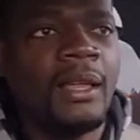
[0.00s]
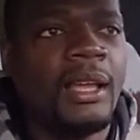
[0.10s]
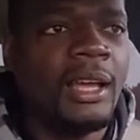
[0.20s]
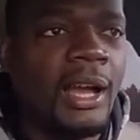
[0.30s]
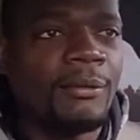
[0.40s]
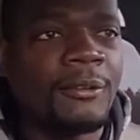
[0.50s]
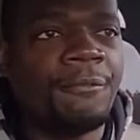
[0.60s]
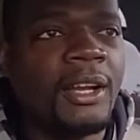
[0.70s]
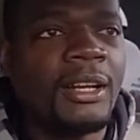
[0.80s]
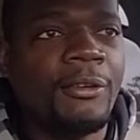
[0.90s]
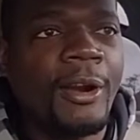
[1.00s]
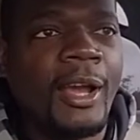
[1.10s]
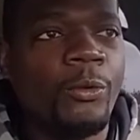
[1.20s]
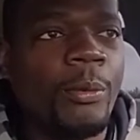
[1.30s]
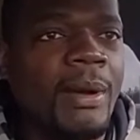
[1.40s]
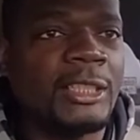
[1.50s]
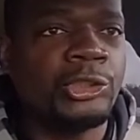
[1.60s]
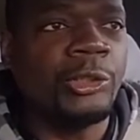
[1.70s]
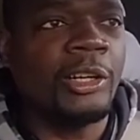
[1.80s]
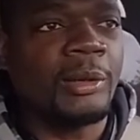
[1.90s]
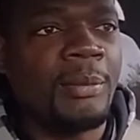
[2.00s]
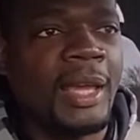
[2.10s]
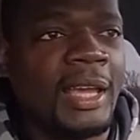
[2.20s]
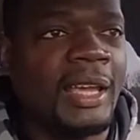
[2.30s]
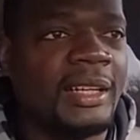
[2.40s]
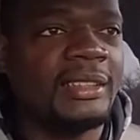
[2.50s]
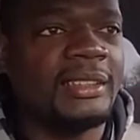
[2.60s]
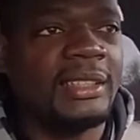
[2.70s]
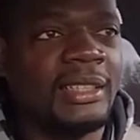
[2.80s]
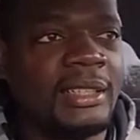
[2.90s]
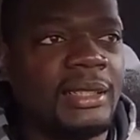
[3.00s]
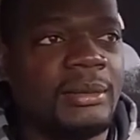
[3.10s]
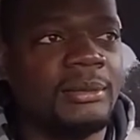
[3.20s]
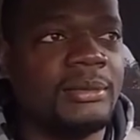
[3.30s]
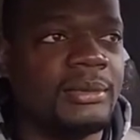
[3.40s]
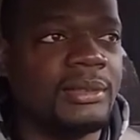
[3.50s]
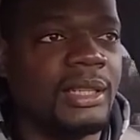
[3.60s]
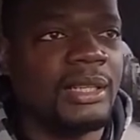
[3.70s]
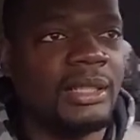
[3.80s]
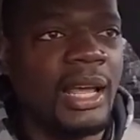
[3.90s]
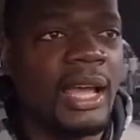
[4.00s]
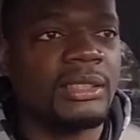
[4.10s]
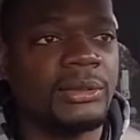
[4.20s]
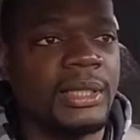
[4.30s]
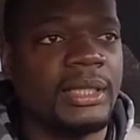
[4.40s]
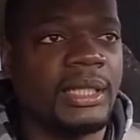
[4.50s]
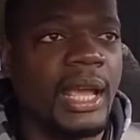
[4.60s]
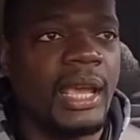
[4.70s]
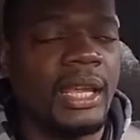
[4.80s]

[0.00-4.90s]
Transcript: I was fucking around with my truck, man. Um, actually, the day